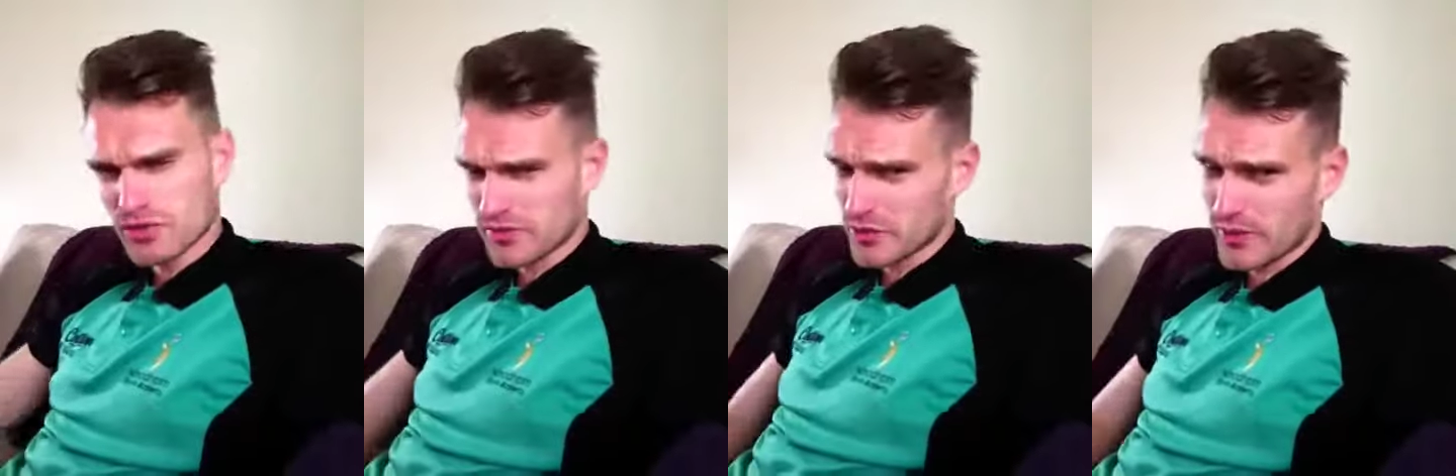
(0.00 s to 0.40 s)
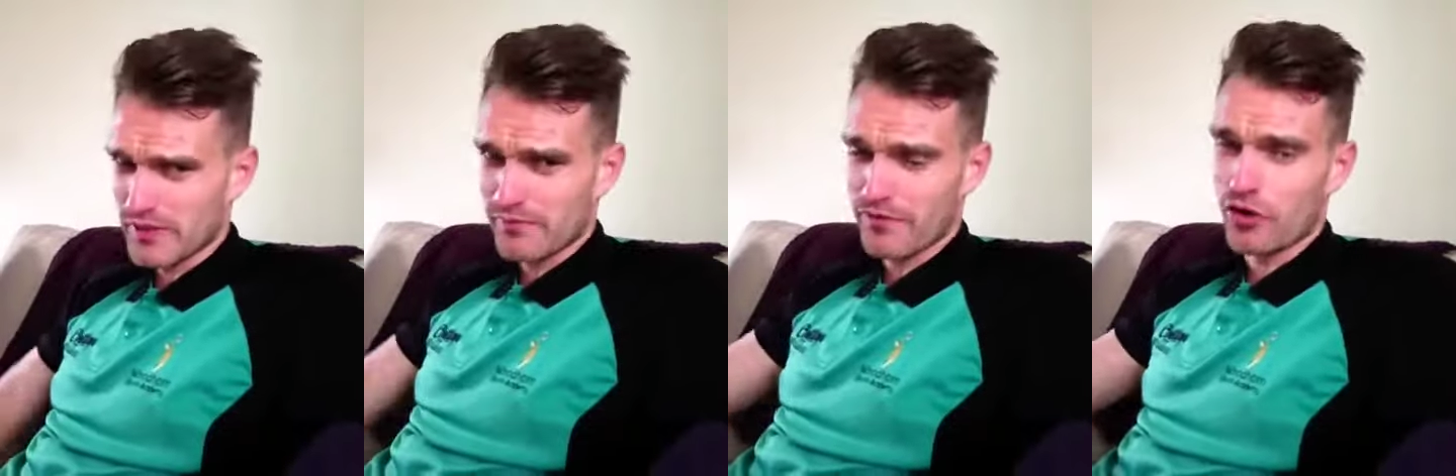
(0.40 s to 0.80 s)
something to
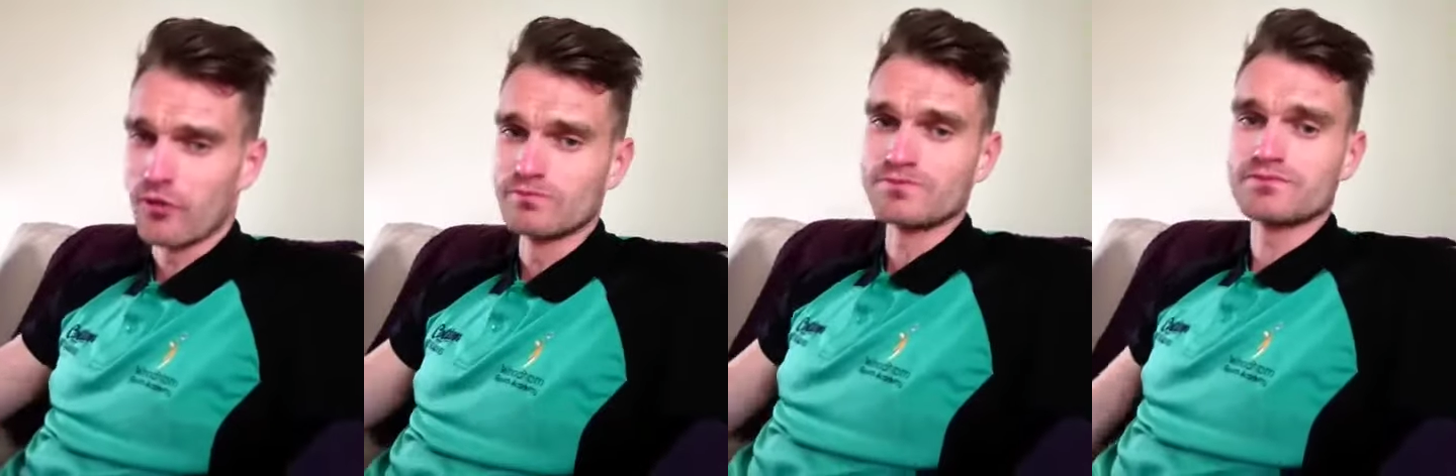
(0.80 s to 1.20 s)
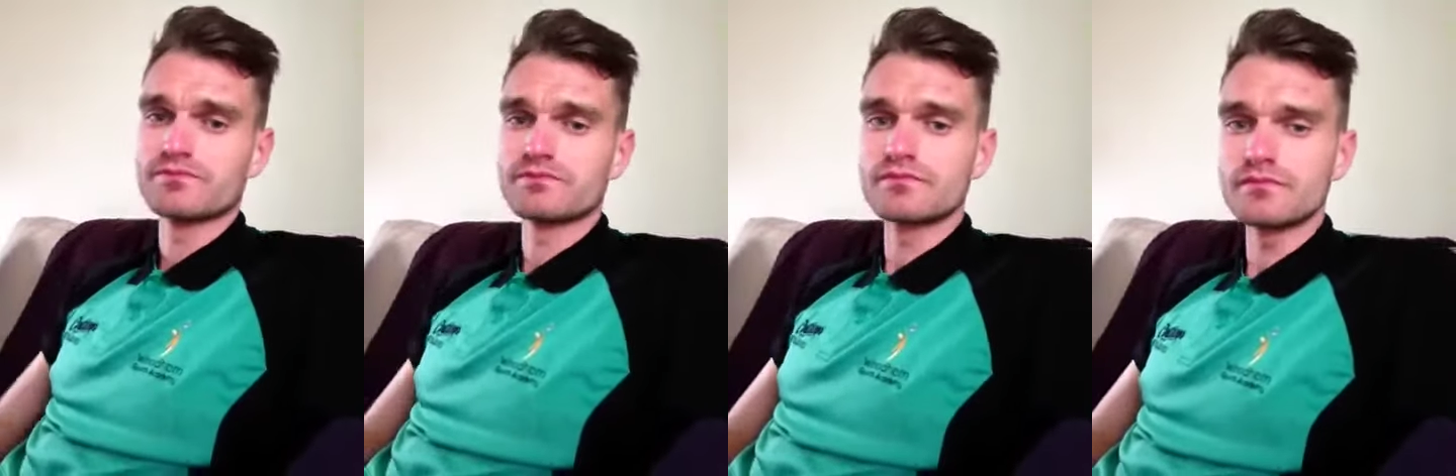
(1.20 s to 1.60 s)
aim for.
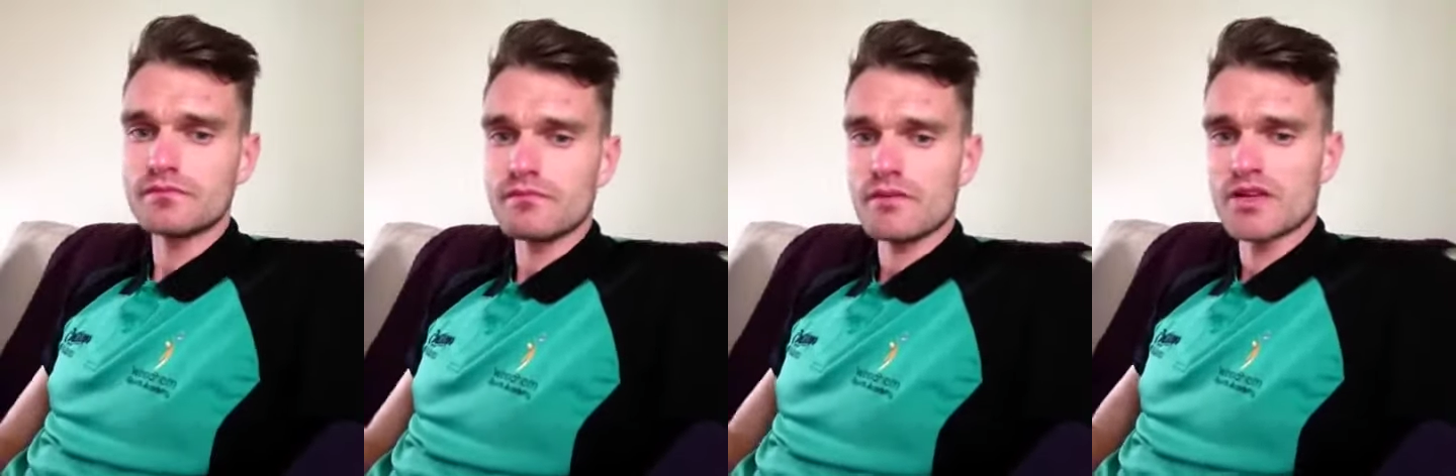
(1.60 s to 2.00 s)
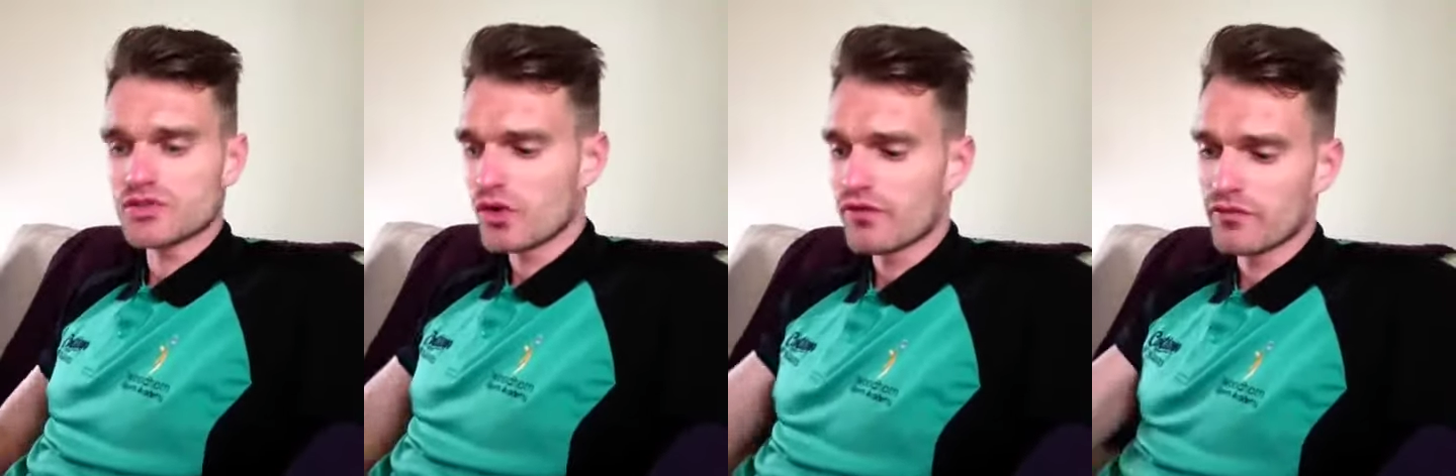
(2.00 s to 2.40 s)

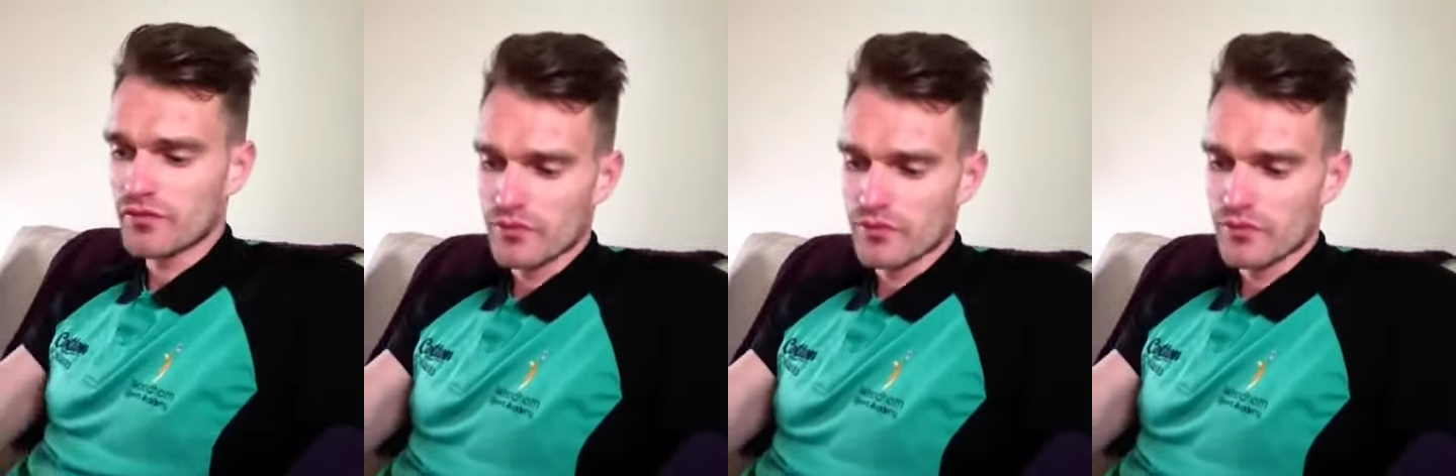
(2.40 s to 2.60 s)
So if